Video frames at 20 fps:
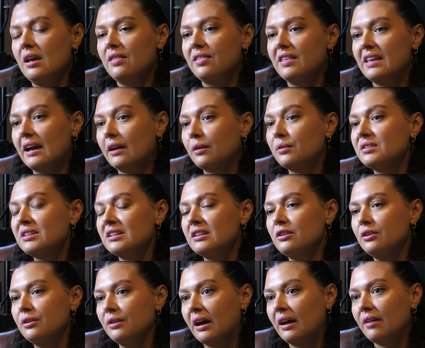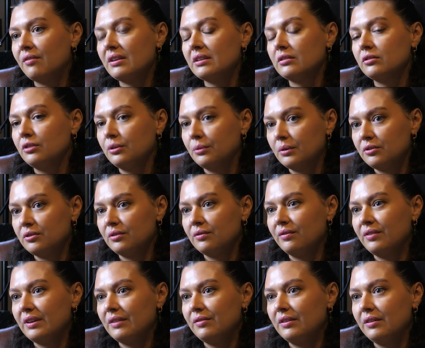the equity you have is
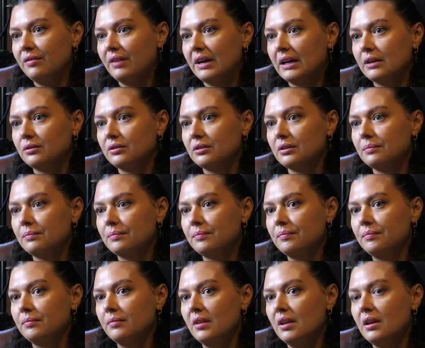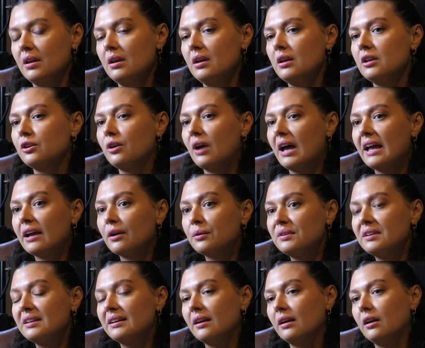$250,000. Your
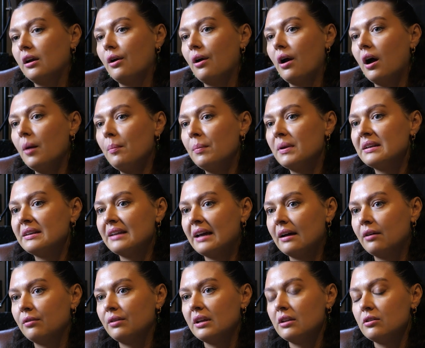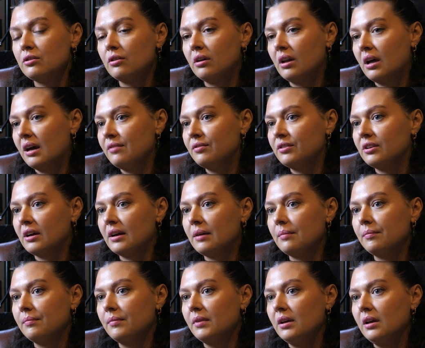equity can go up and down in your lifetime,
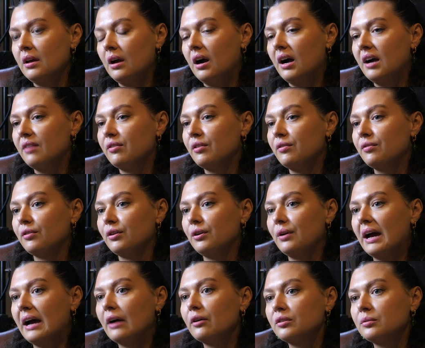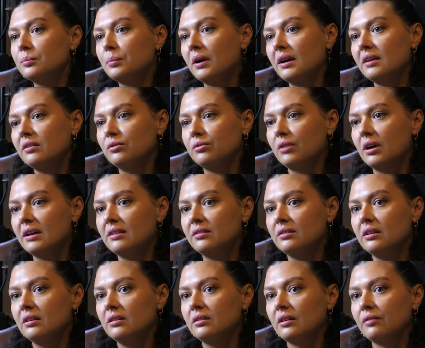either through house price
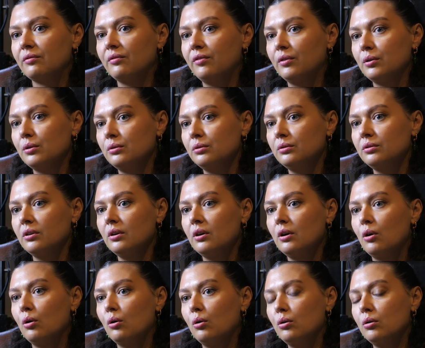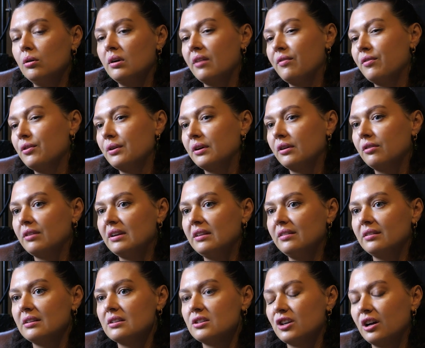rises and falls, or if you increase
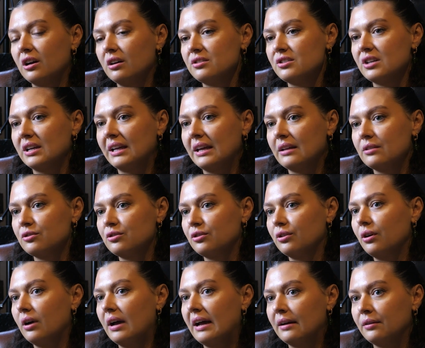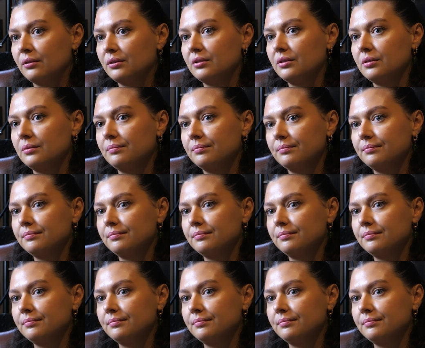the charge against your house.